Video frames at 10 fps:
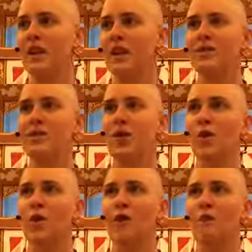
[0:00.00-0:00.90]
So
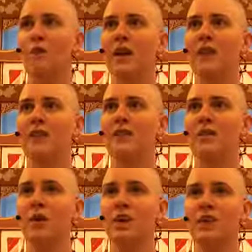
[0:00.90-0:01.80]
an easy
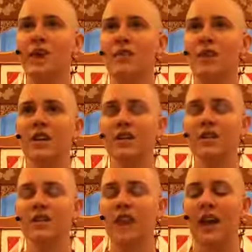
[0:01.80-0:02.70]
way to kind of get us
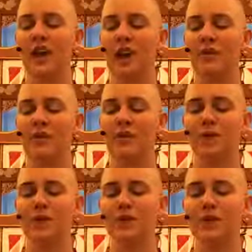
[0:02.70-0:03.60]
into that
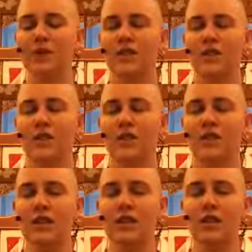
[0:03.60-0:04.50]
atmosphere is to just
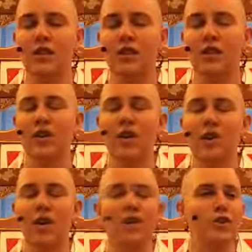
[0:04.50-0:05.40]
think of turning the
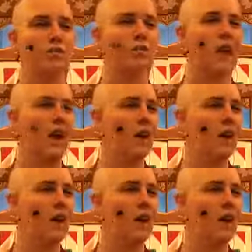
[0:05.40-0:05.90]
volume down.